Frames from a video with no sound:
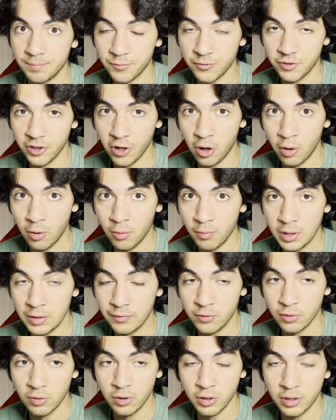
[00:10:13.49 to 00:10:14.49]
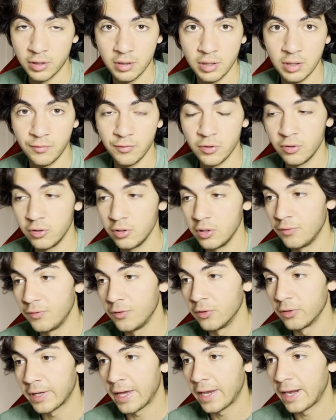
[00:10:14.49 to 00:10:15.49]
So if you look, if you if
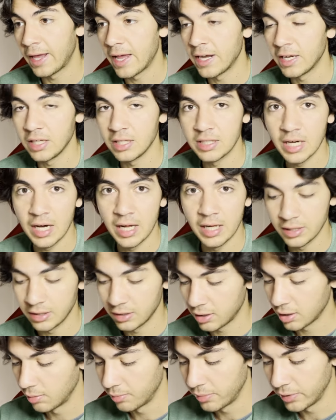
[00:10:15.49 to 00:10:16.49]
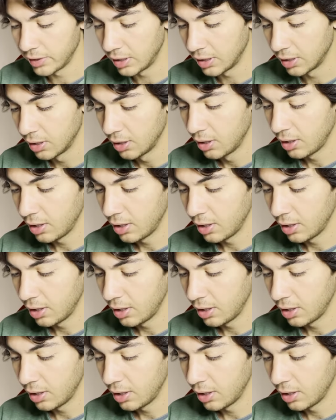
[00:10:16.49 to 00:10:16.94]
you look at any Italian company,